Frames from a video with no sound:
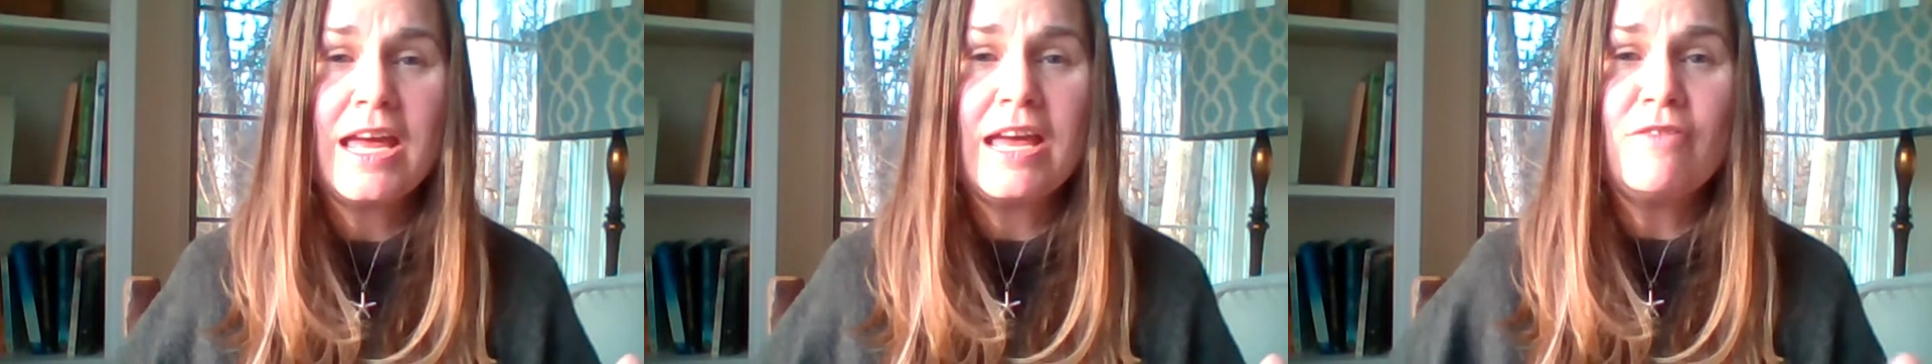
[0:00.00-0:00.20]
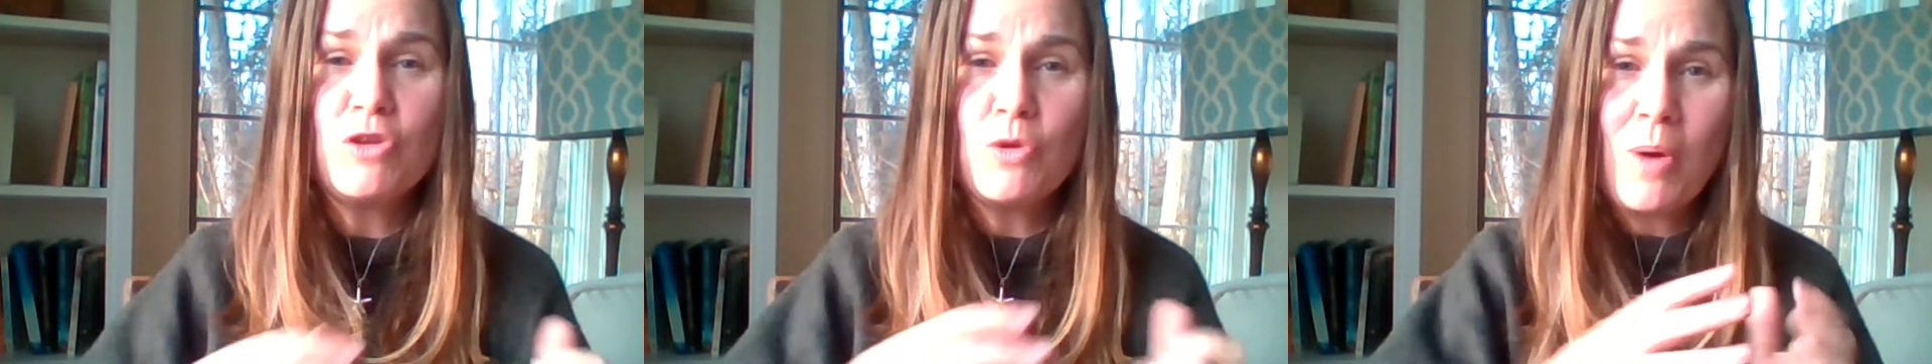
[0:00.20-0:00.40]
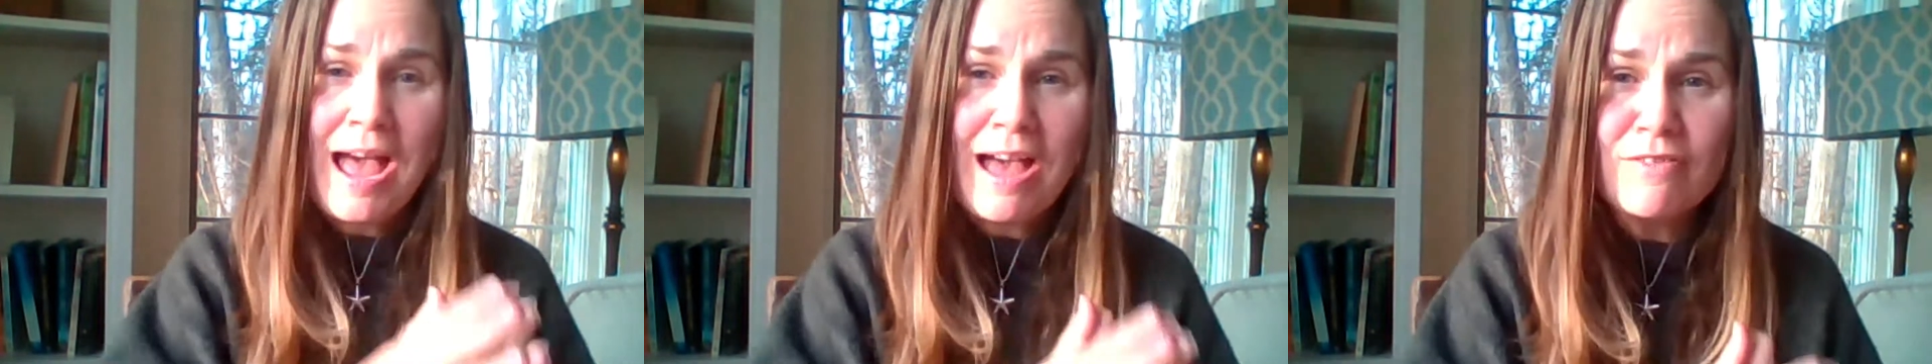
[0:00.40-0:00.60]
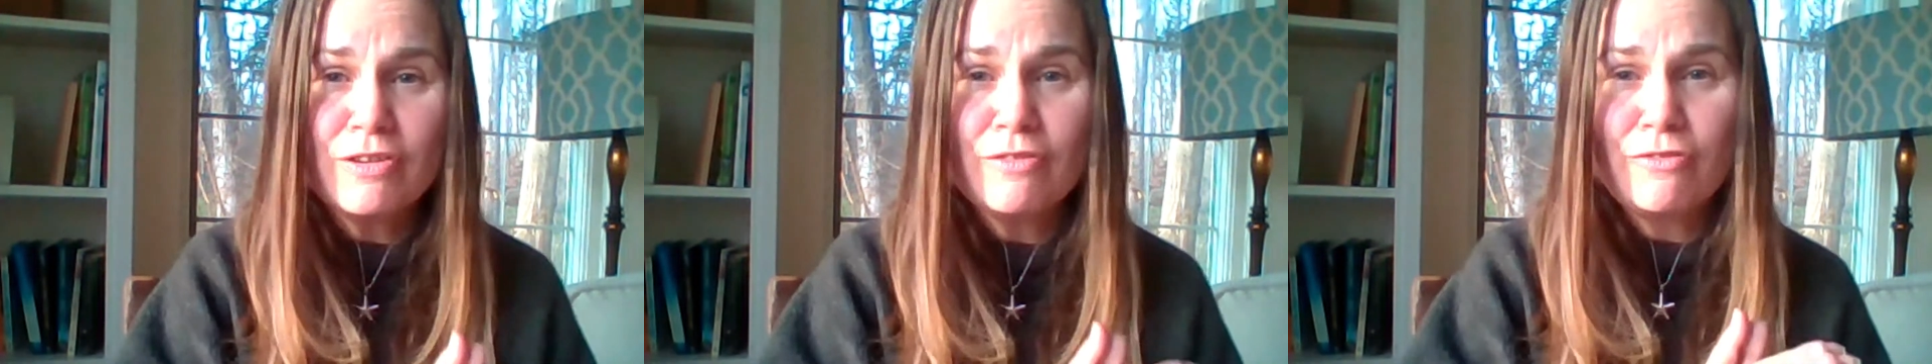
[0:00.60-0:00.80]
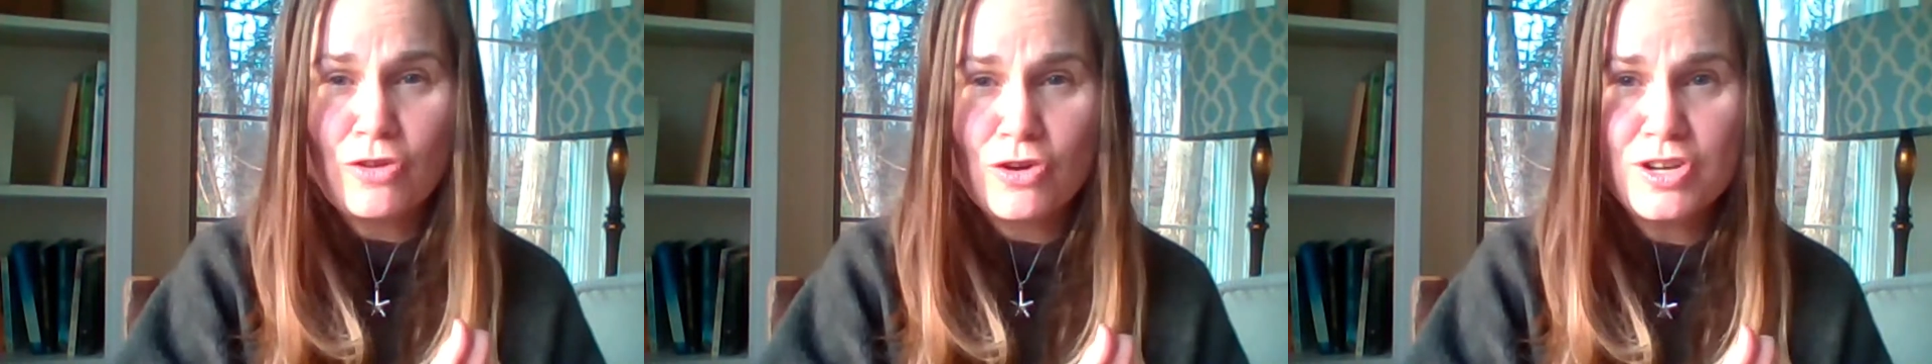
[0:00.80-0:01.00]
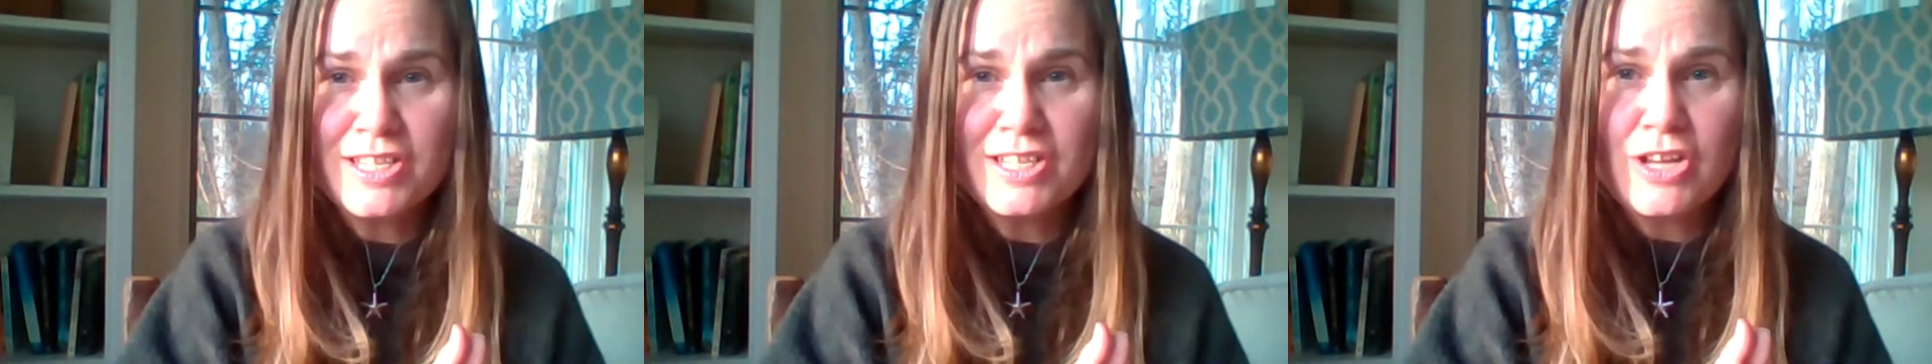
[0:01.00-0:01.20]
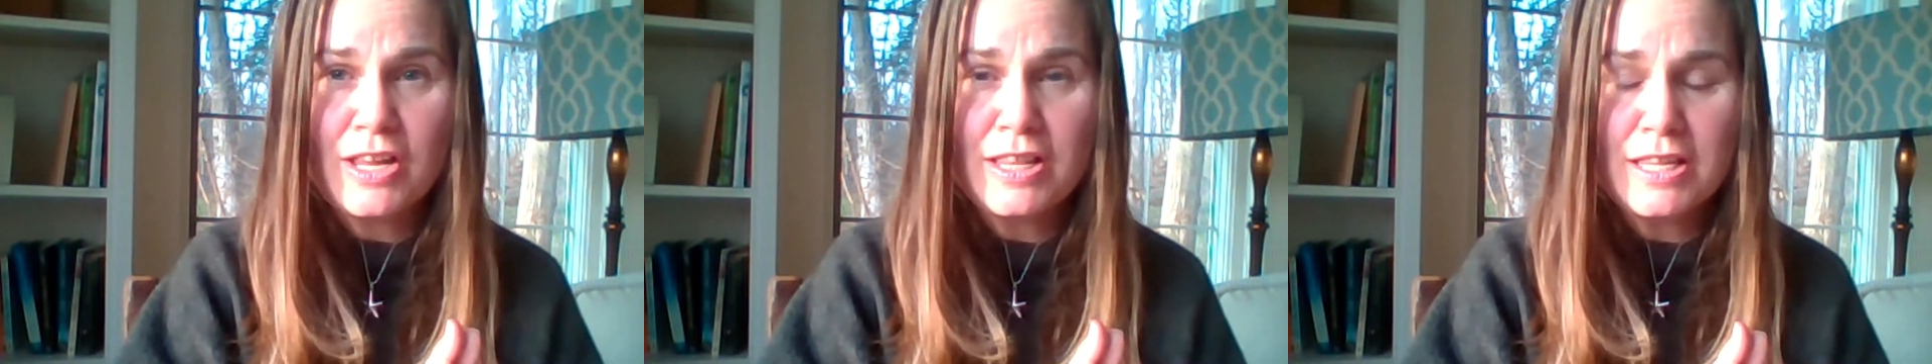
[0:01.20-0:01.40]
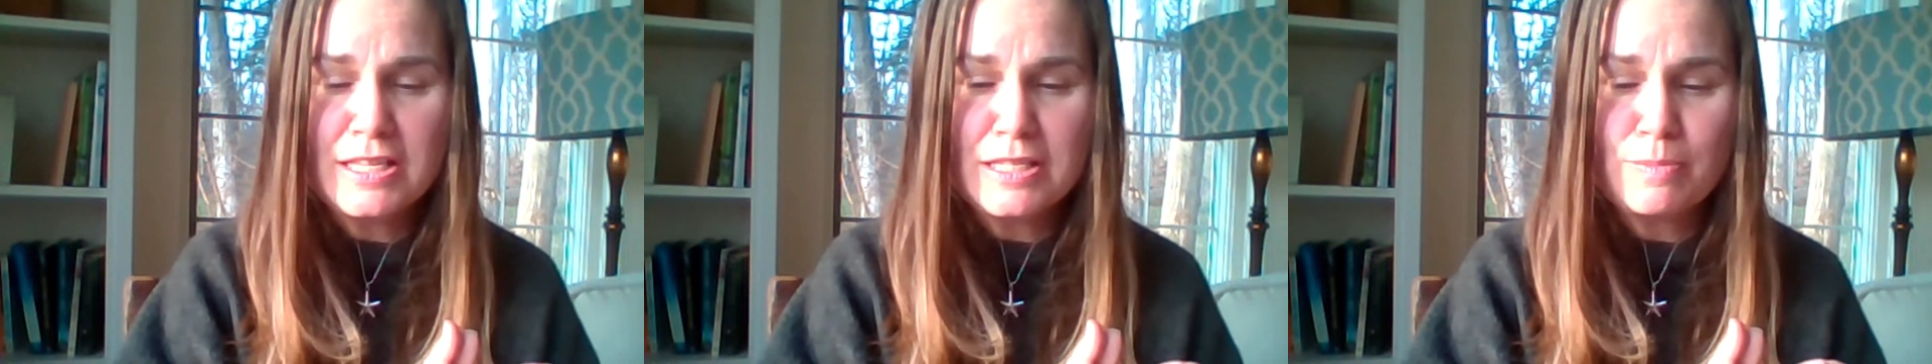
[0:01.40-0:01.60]
if you haven't first
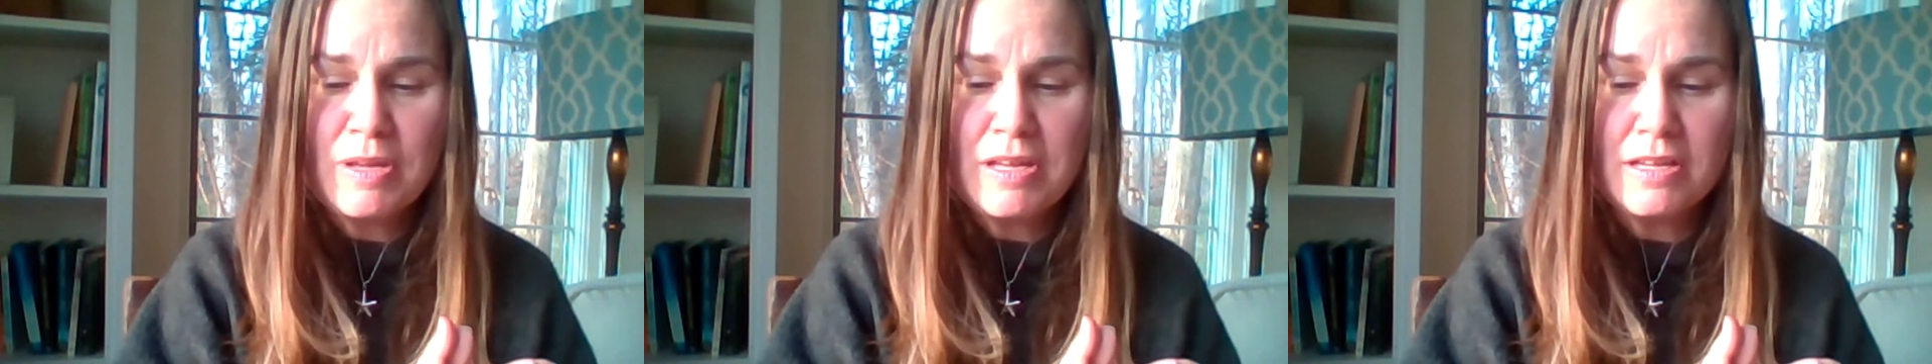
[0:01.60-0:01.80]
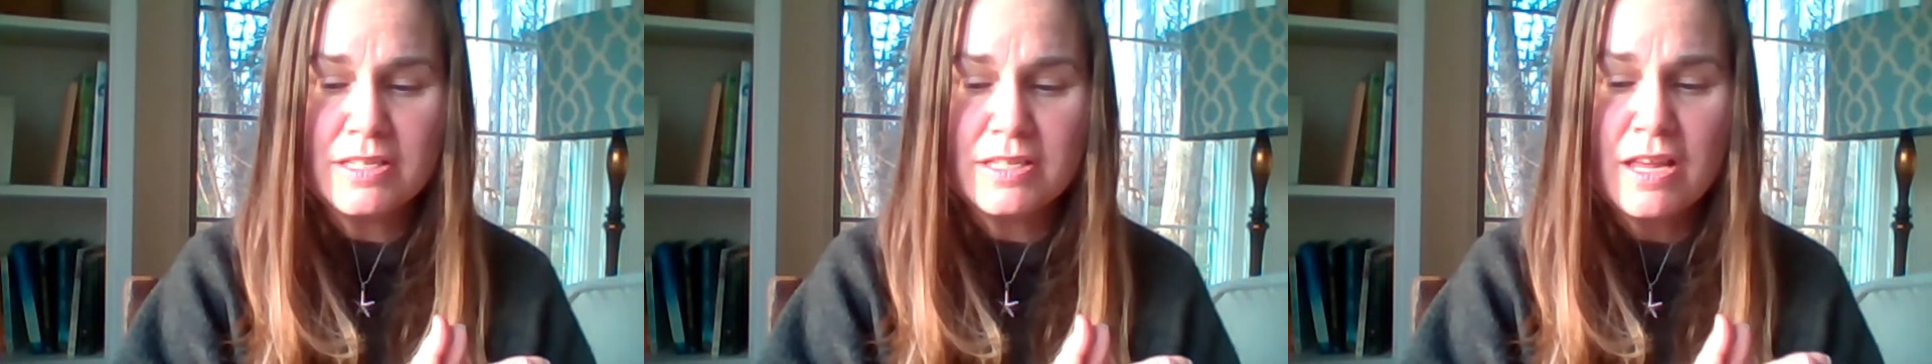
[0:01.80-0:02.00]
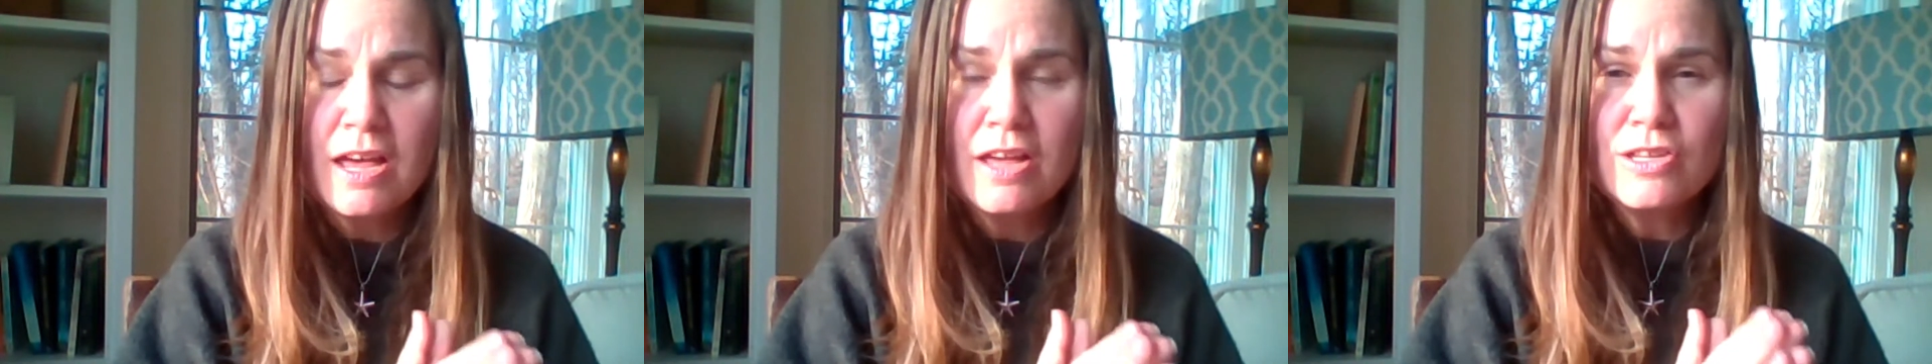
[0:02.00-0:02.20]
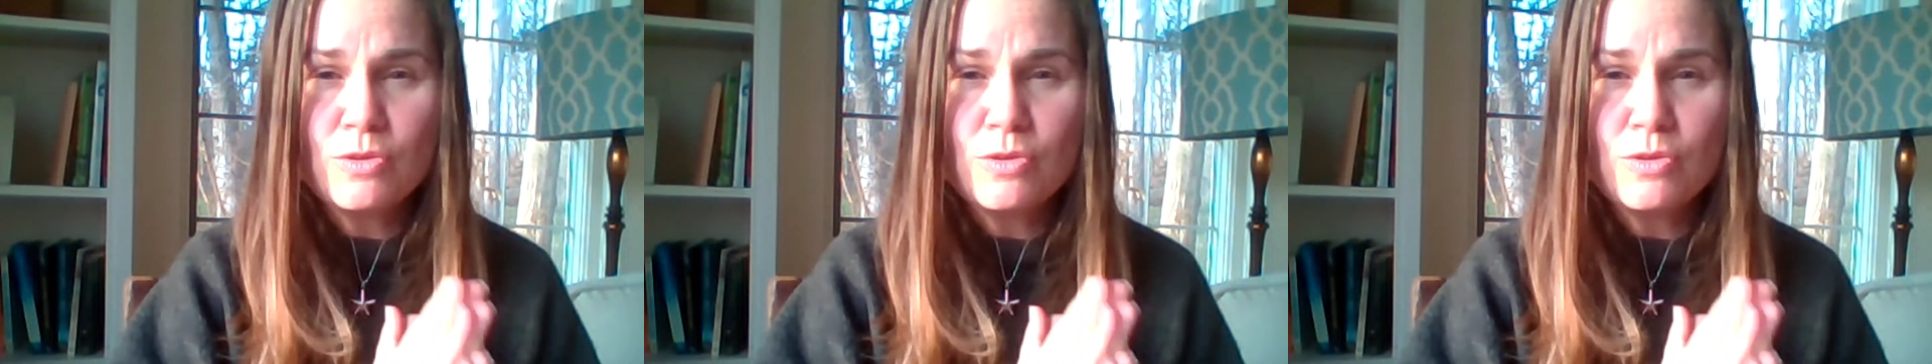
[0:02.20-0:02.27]
done this piece.